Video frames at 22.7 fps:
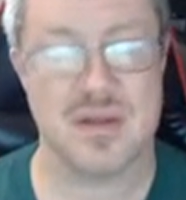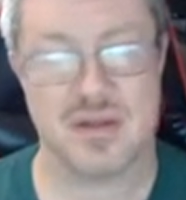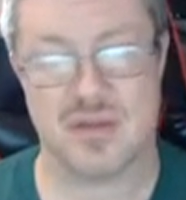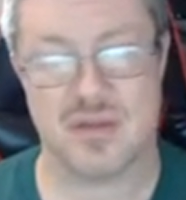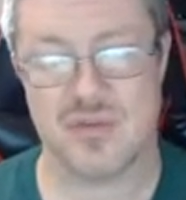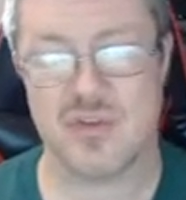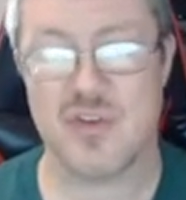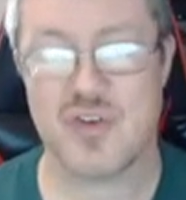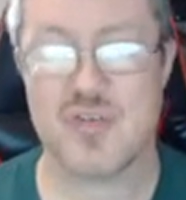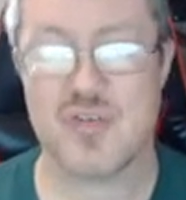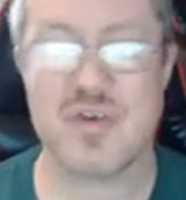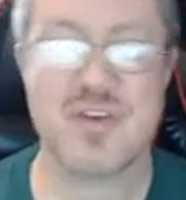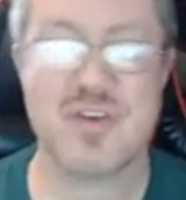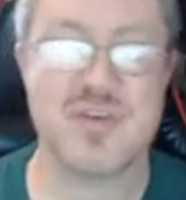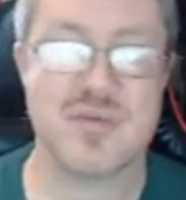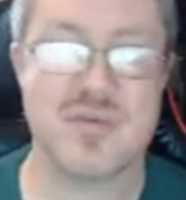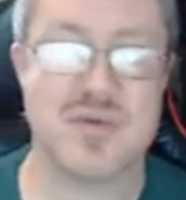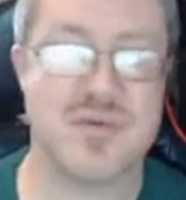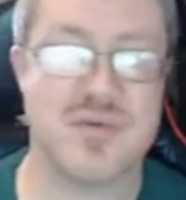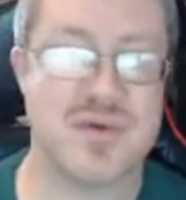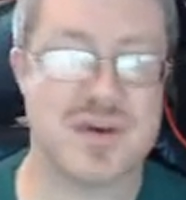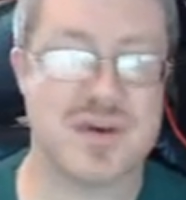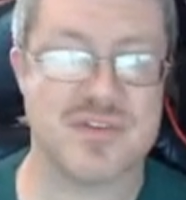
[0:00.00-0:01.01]
Two pieces of
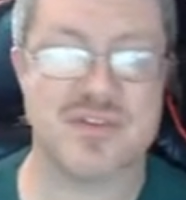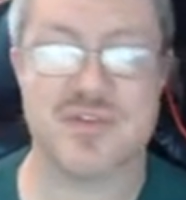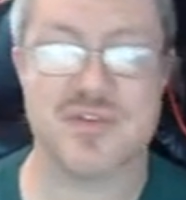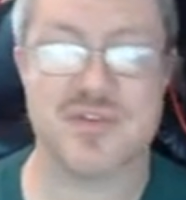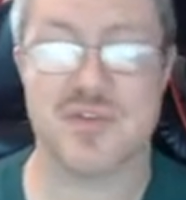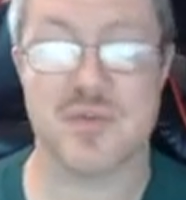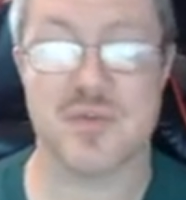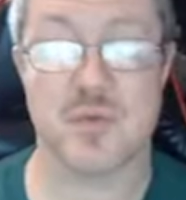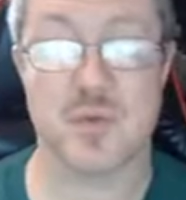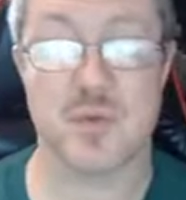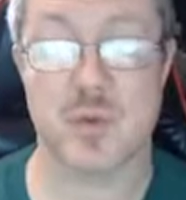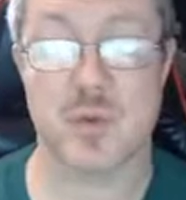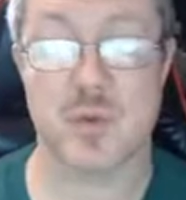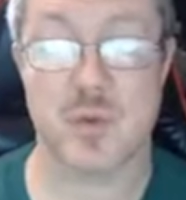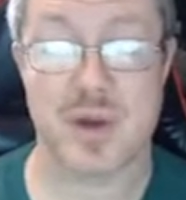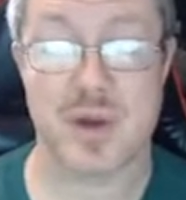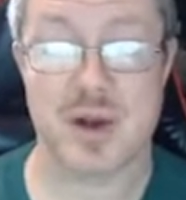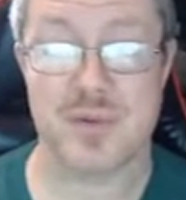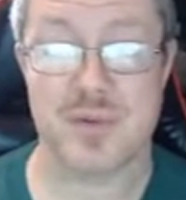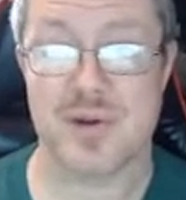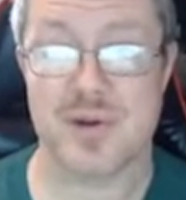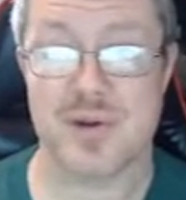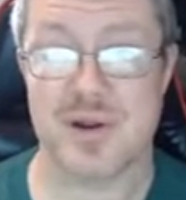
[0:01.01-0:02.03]
advice as a former WoW
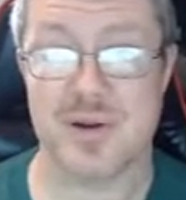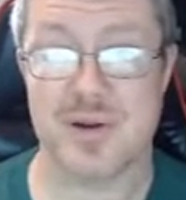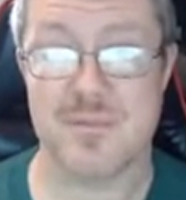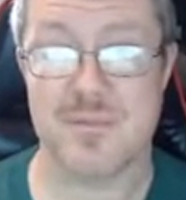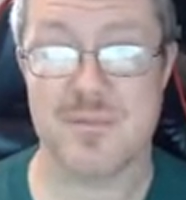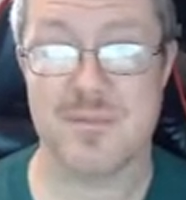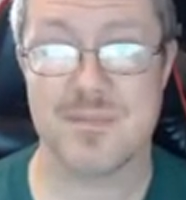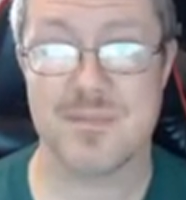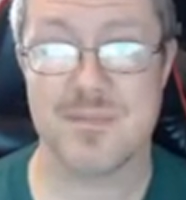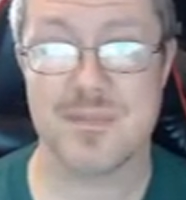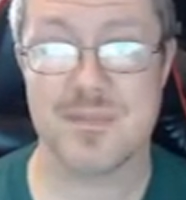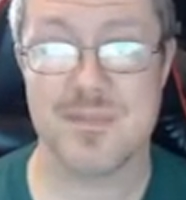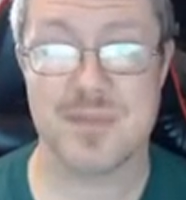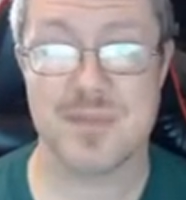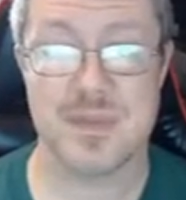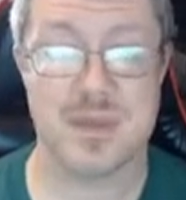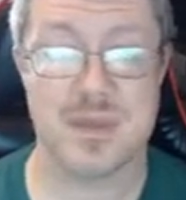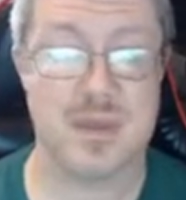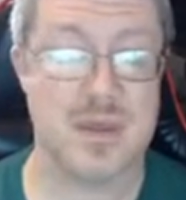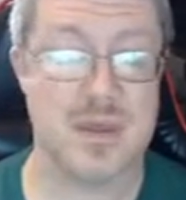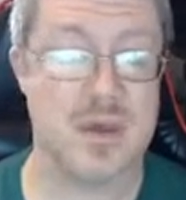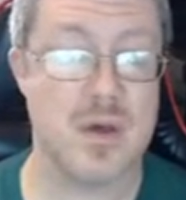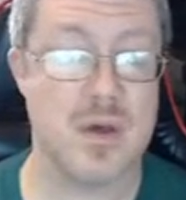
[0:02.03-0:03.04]
player.
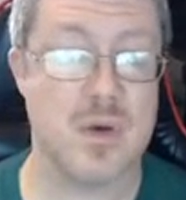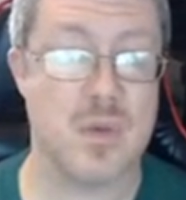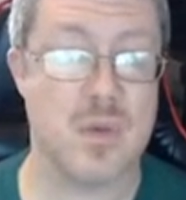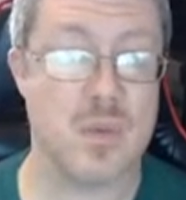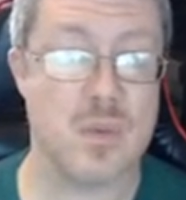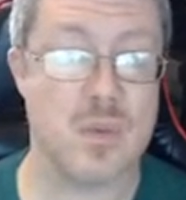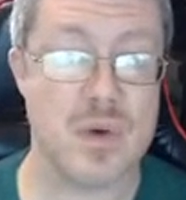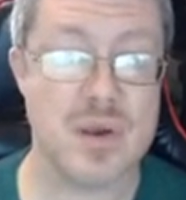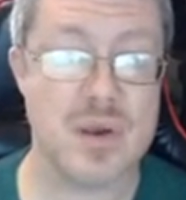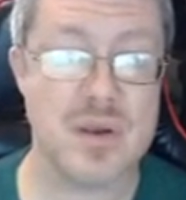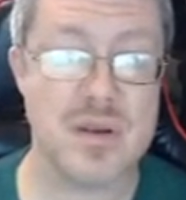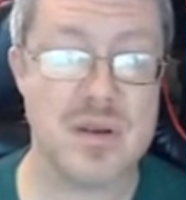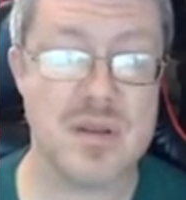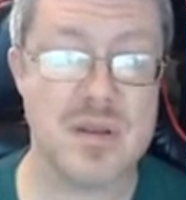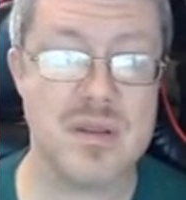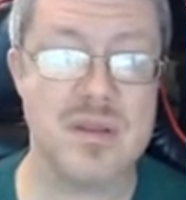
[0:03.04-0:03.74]
One,